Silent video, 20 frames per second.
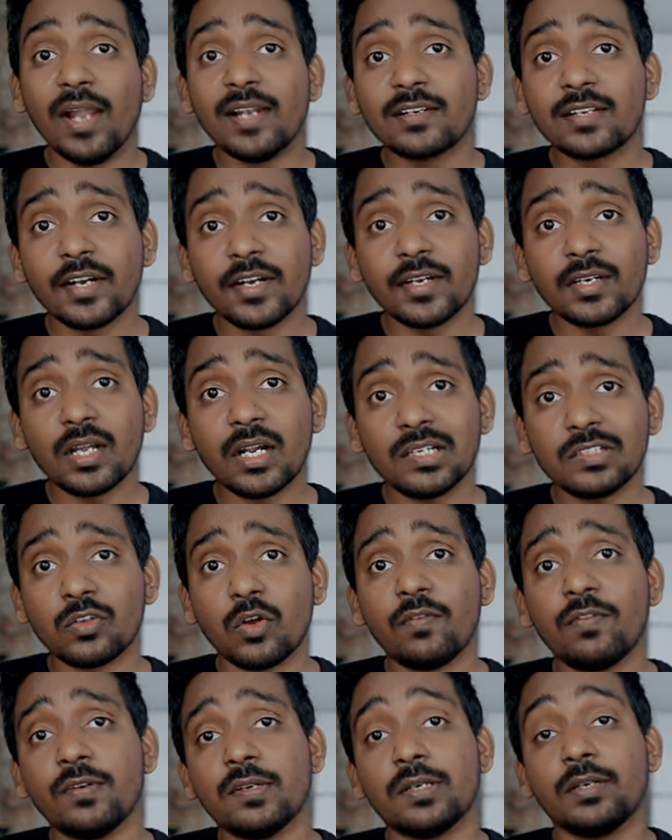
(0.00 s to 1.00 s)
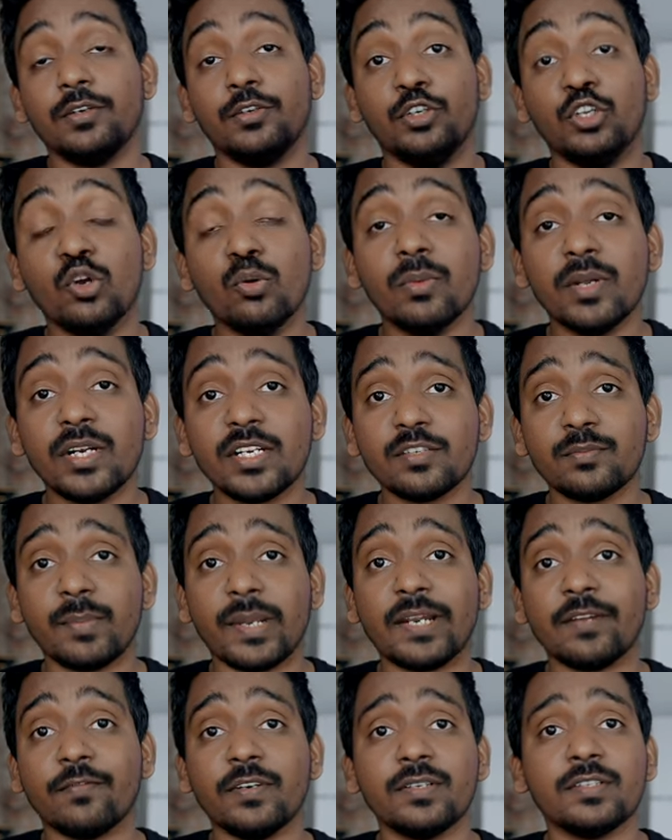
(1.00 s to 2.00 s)
While credit cards offer numerous
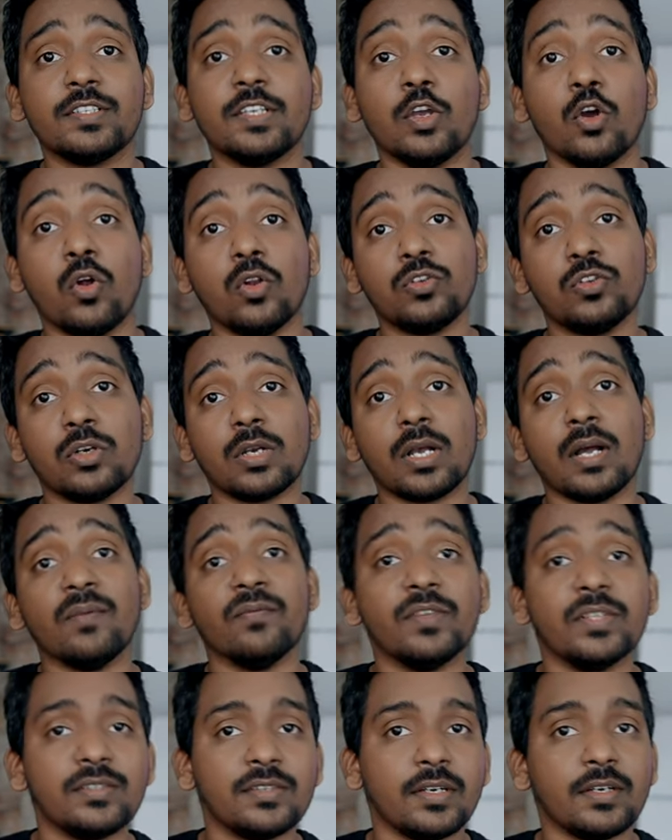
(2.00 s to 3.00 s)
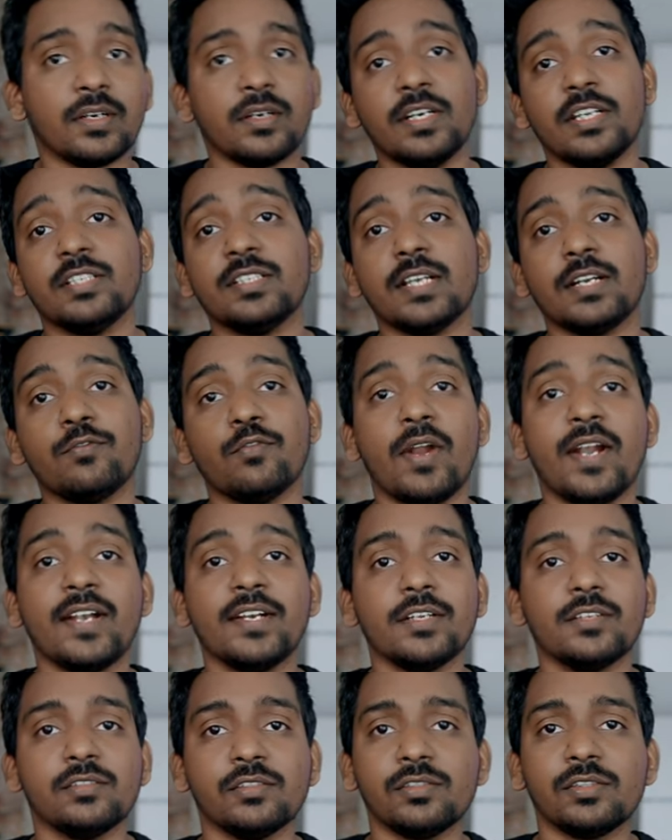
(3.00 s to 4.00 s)
benefits, they also come with certain
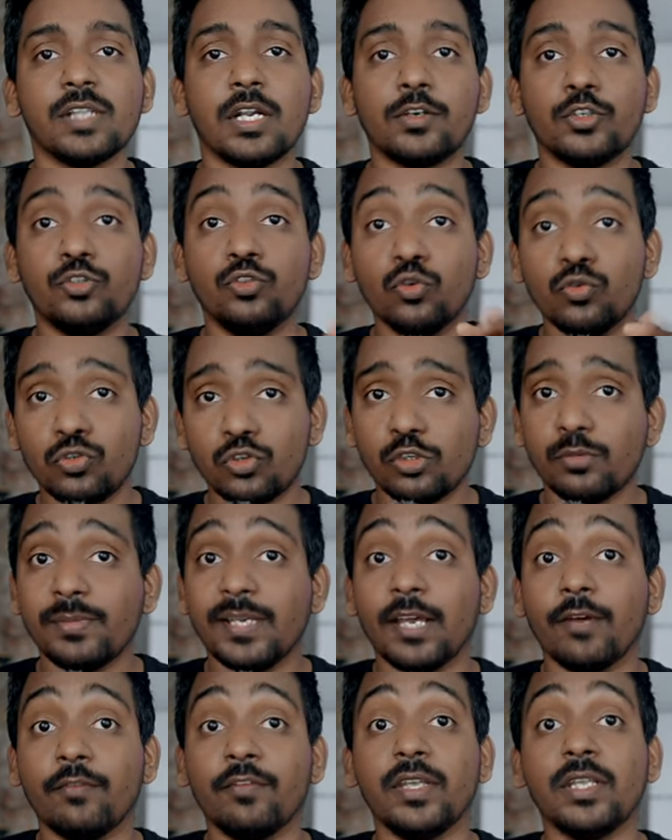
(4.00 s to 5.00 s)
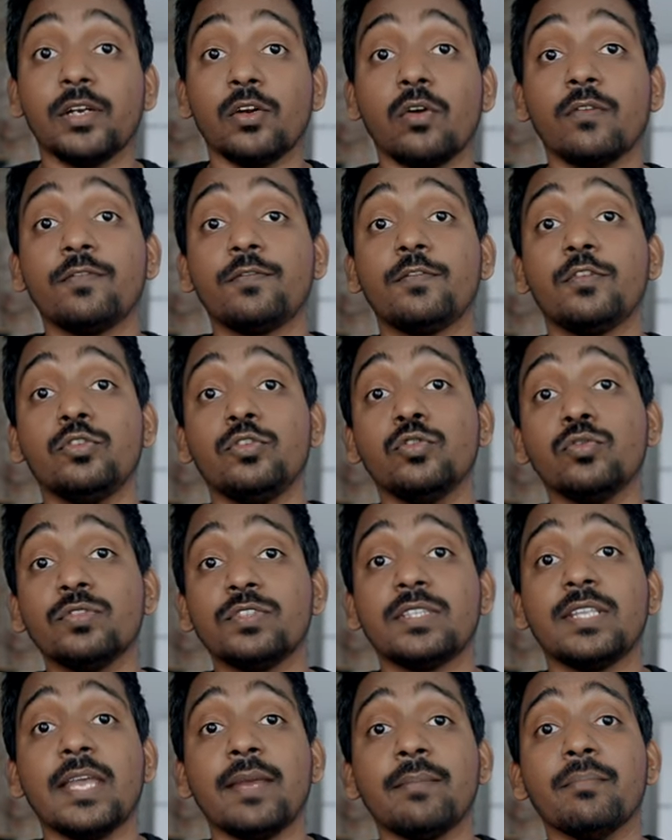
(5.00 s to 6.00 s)
disadvantages that you should be aware of to
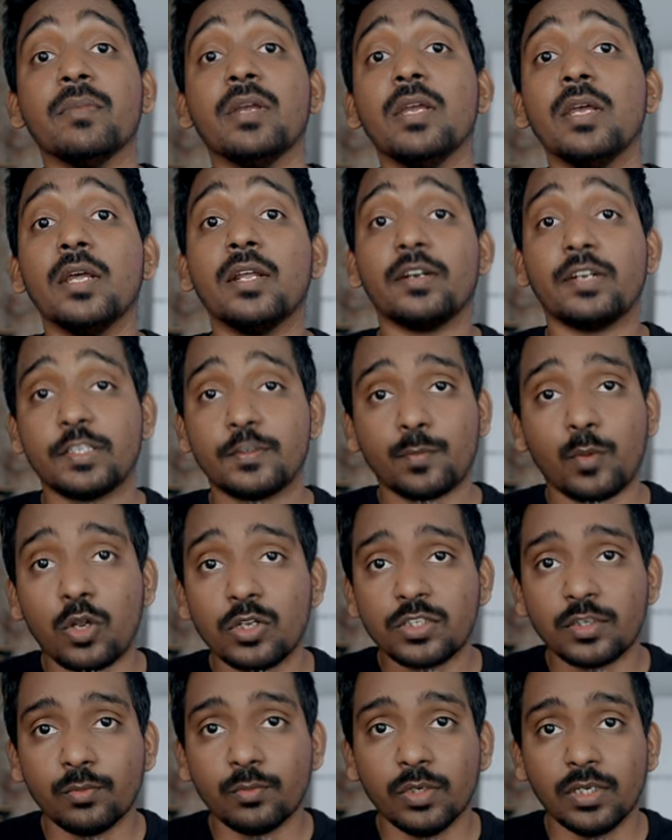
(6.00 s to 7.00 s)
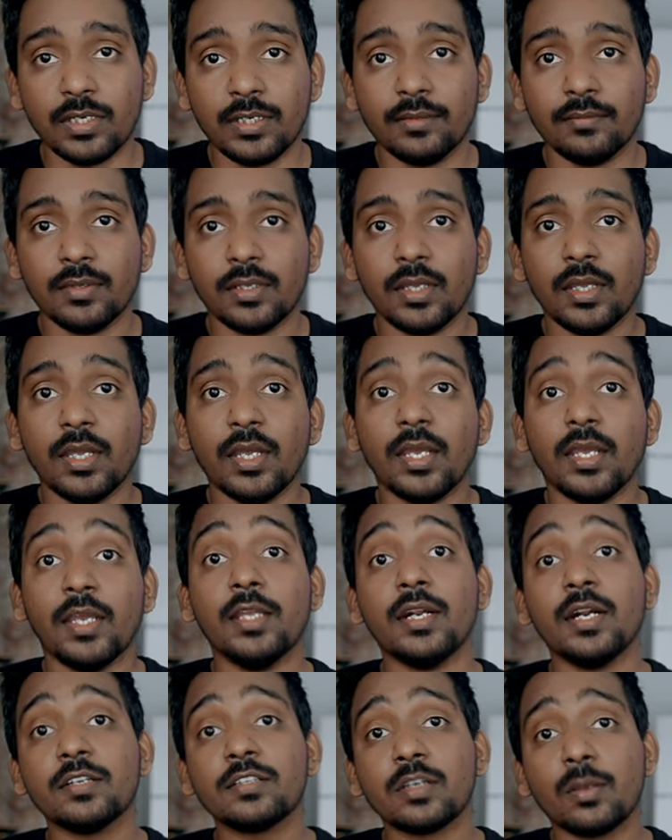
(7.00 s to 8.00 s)
use them responsibly.
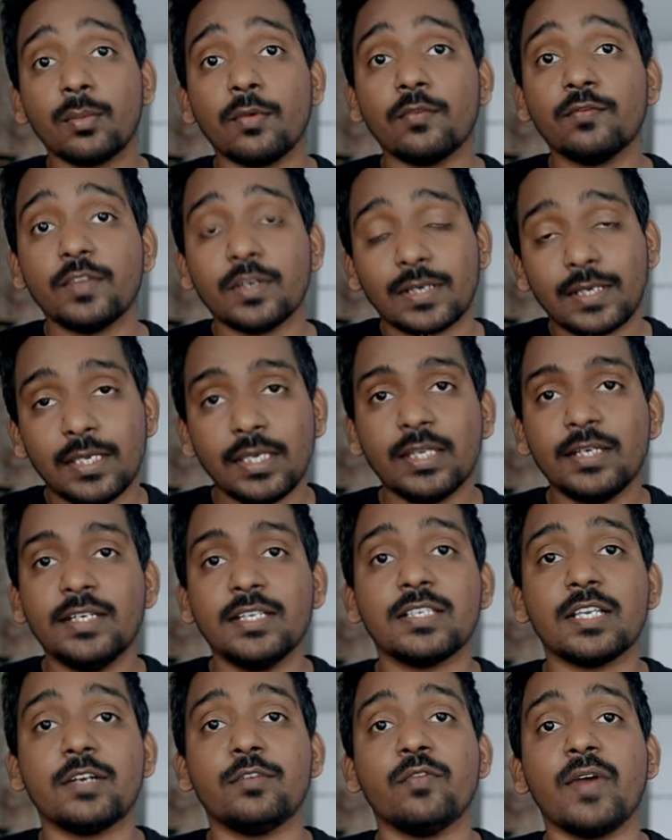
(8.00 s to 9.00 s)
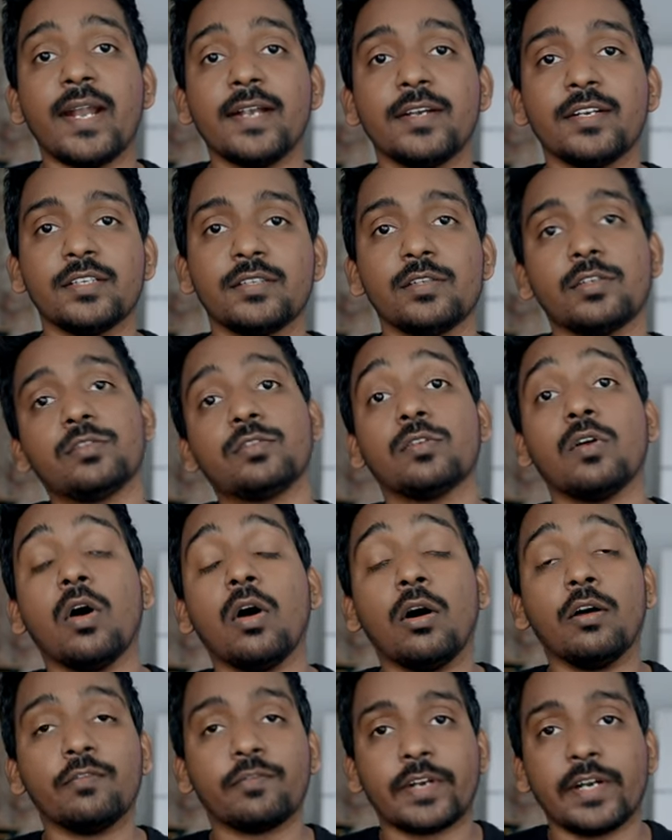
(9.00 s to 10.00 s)
Here are some of the key disadvantages
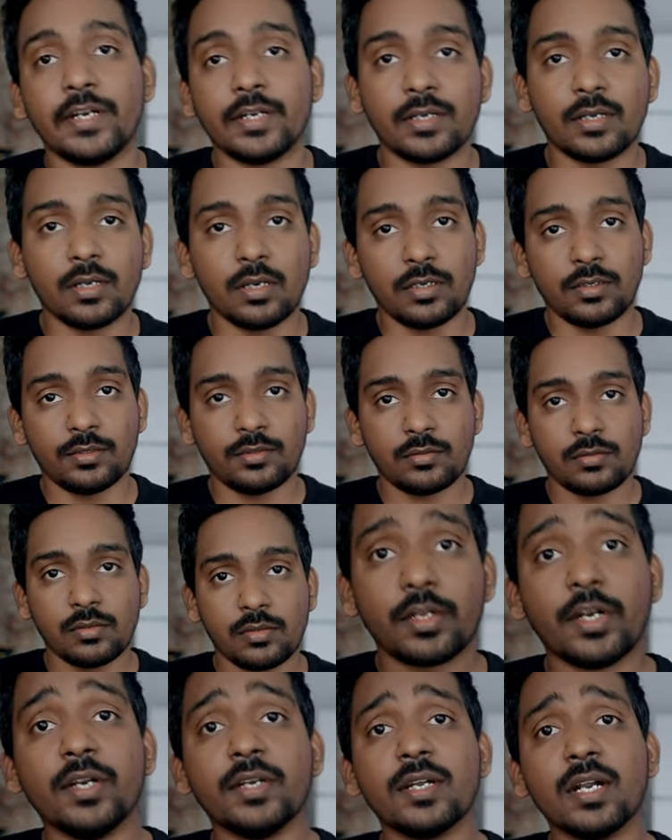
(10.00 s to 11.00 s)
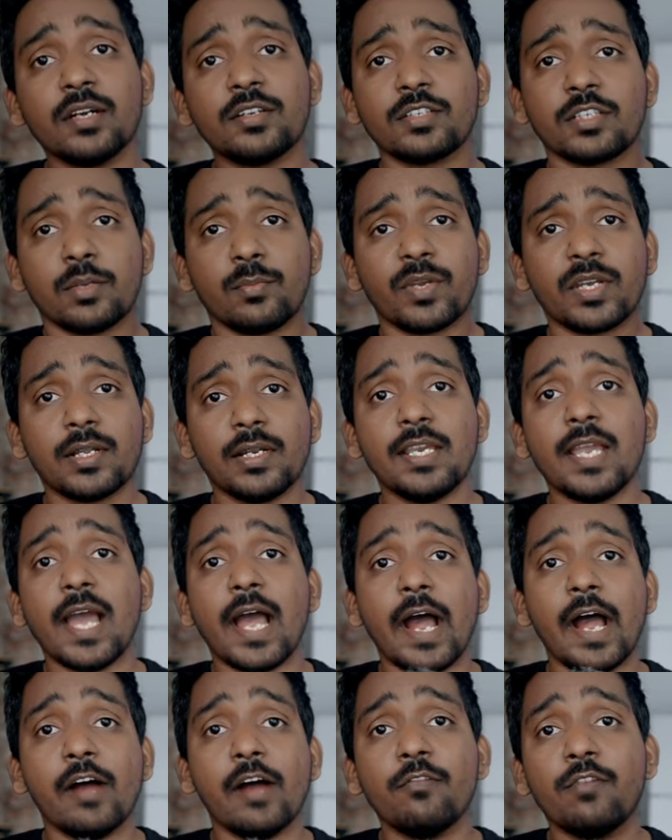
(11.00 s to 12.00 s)
of credit cards. Credit cards typically
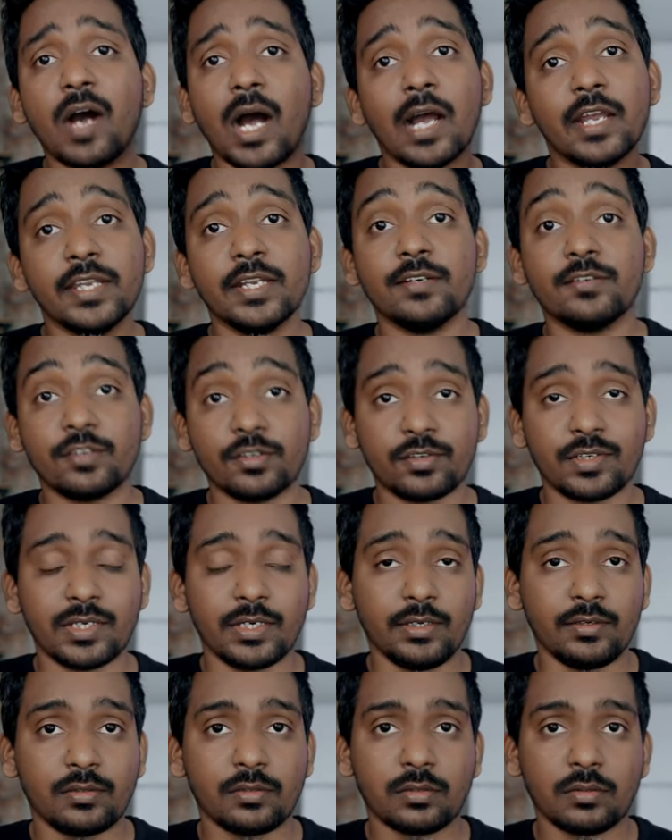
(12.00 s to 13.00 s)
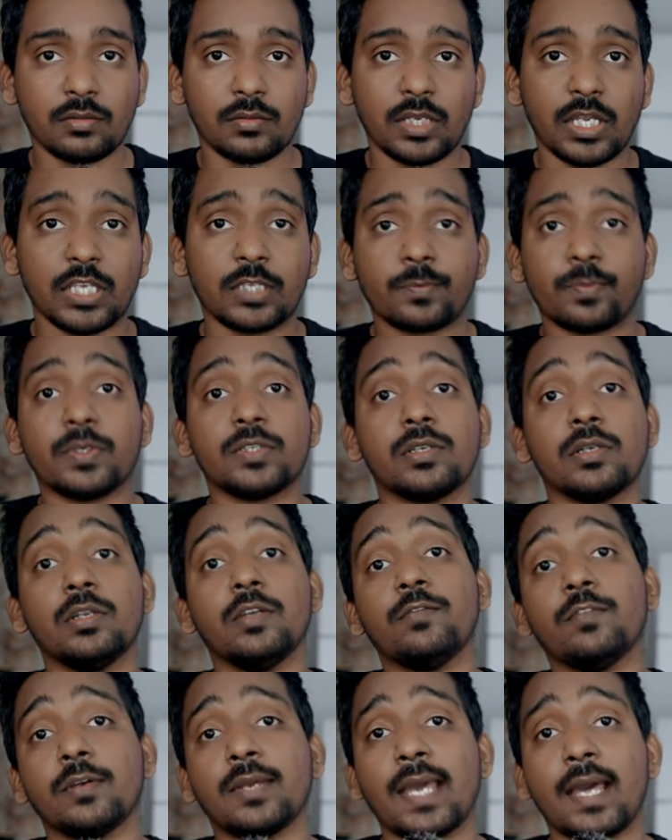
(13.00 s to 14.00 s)
have high interest rates. especially
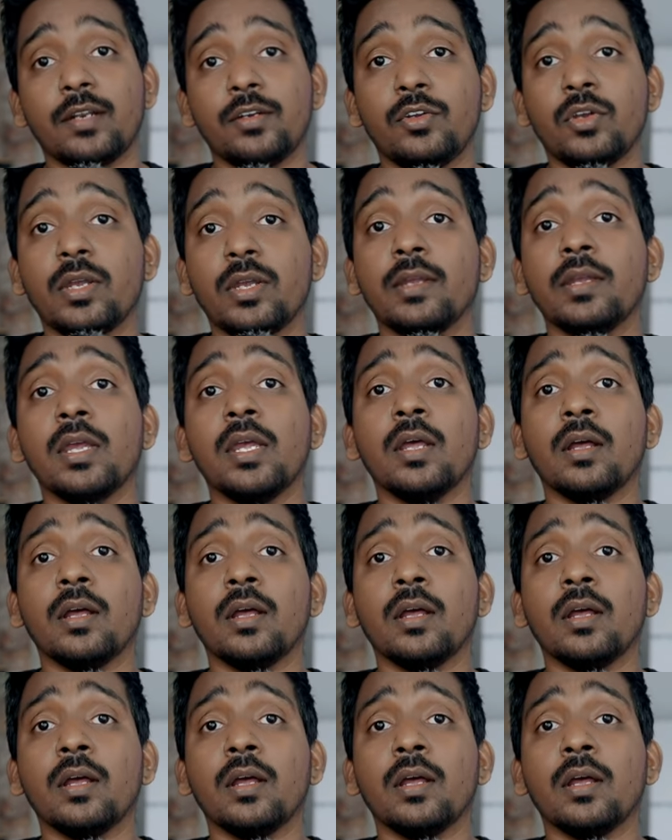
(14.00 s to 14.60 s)
if you carry a